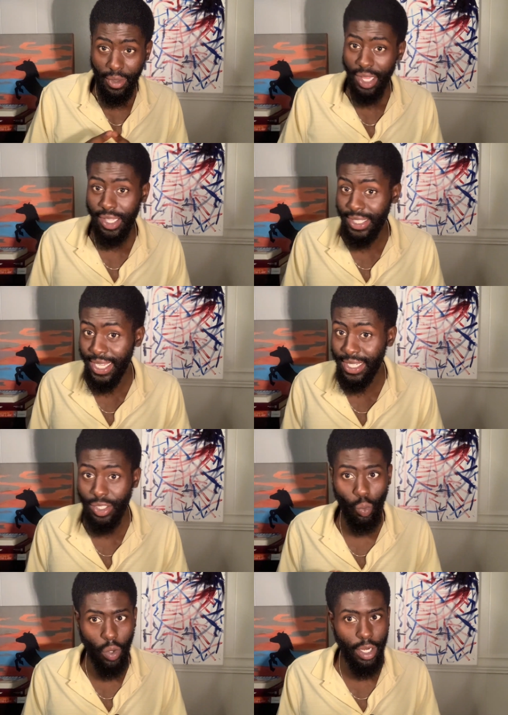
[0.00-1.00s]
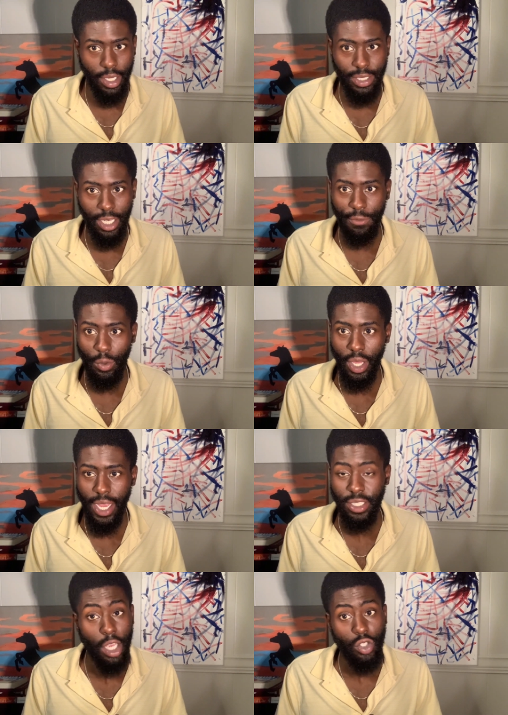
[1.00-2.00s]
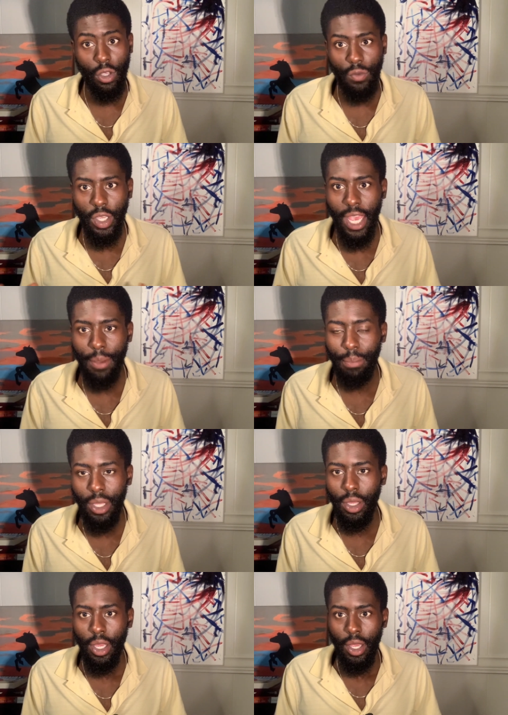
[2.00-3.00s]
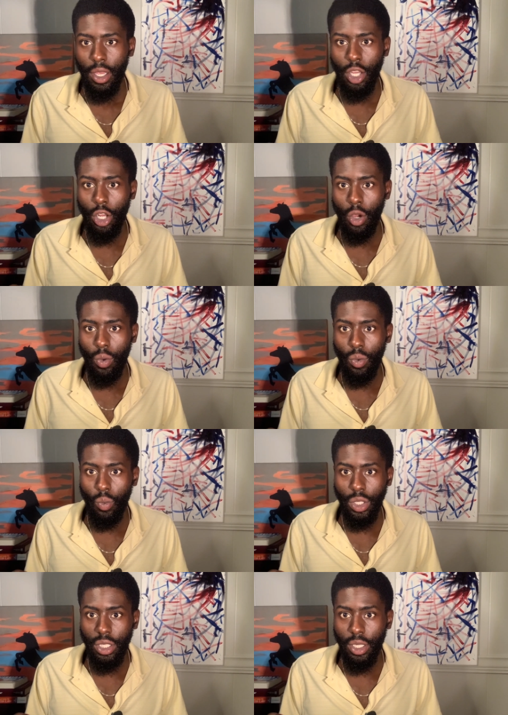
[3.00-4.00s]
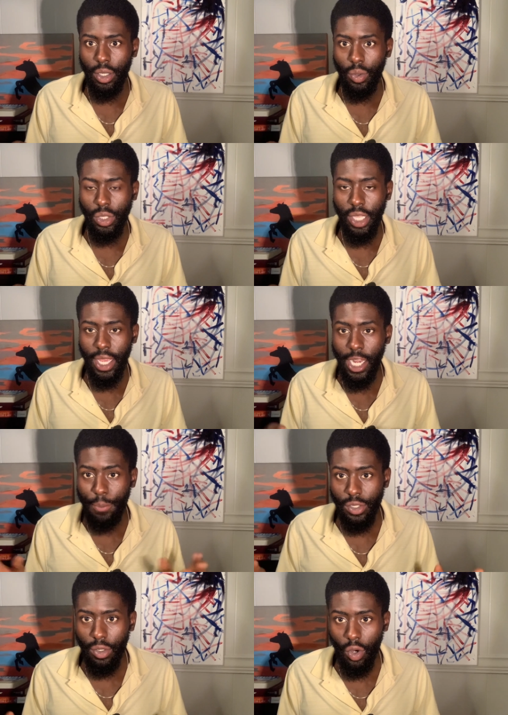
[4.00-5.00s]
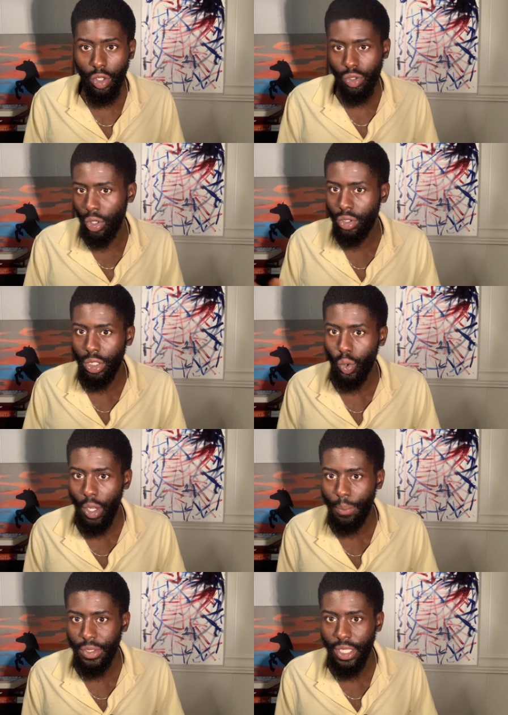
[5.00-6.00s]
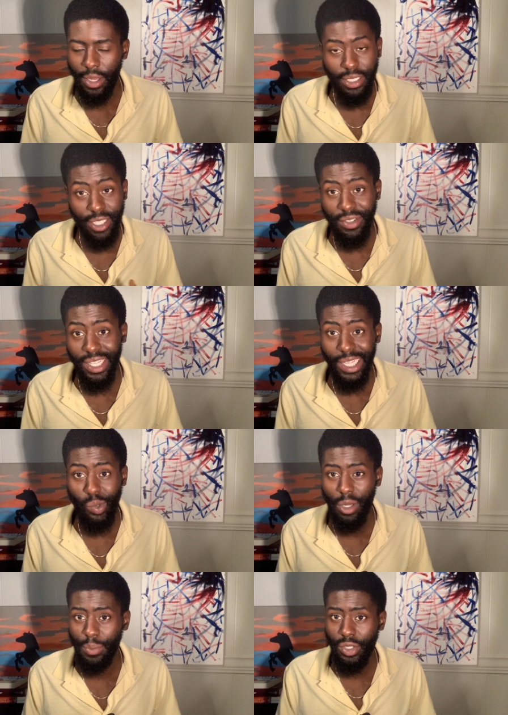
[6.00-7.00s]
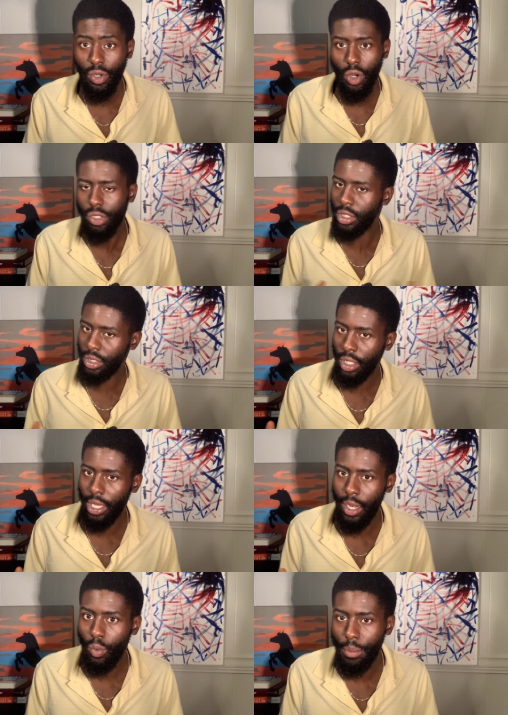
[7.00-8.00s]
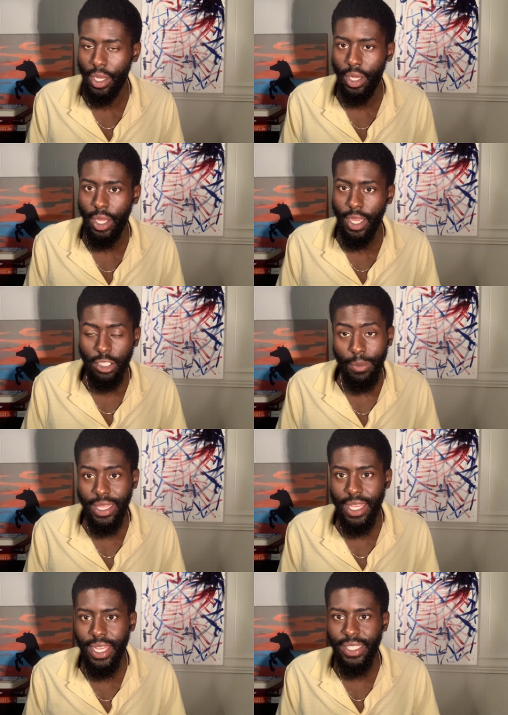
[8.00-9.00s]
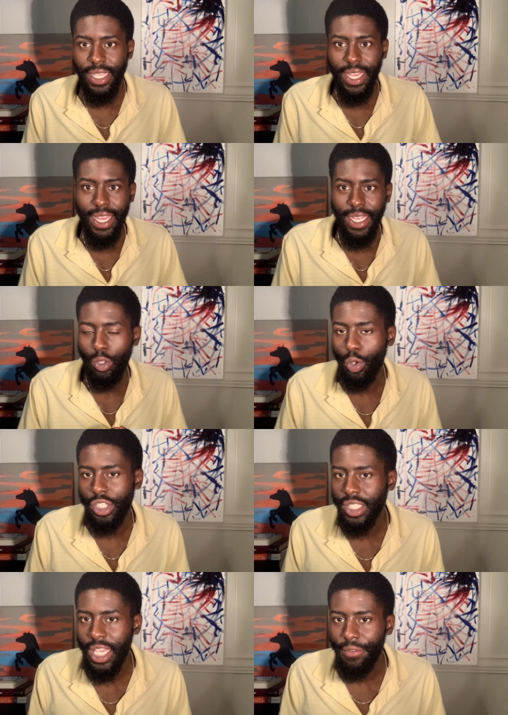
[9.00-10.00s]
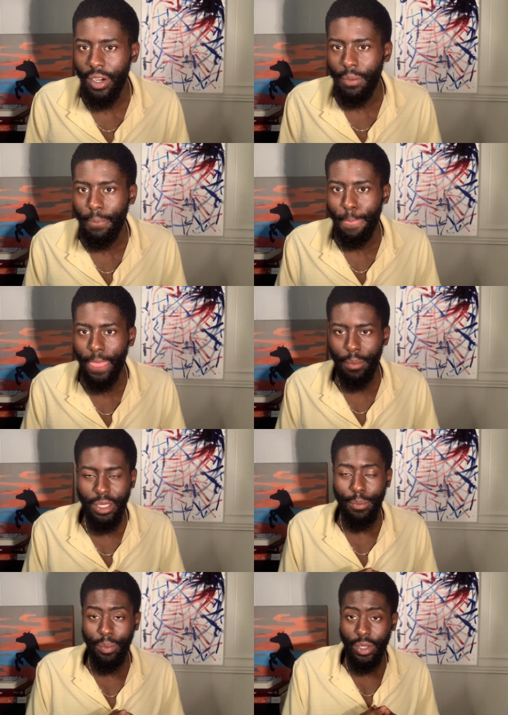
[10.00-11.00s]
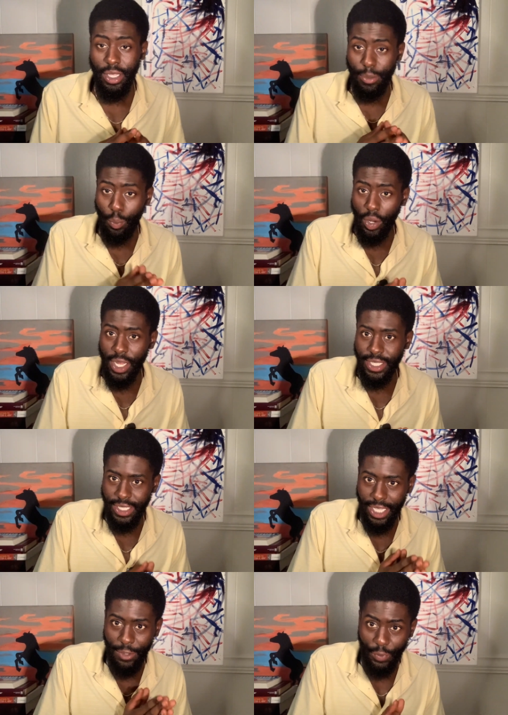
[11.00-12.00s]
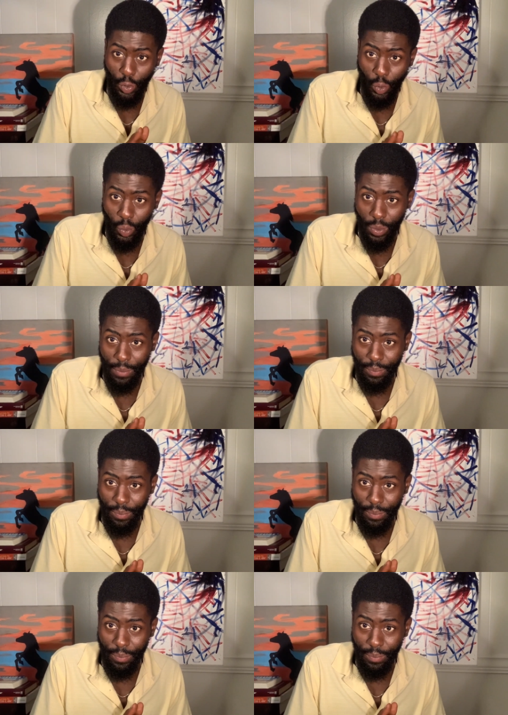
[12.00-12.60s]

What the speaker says: the 10s want a select few guys. So if you can't be with the 80% of girls, go to the 20%. Because even in that 20% of girls, there's still a lot of women. So my thing is, don't just give up. But the point is, if you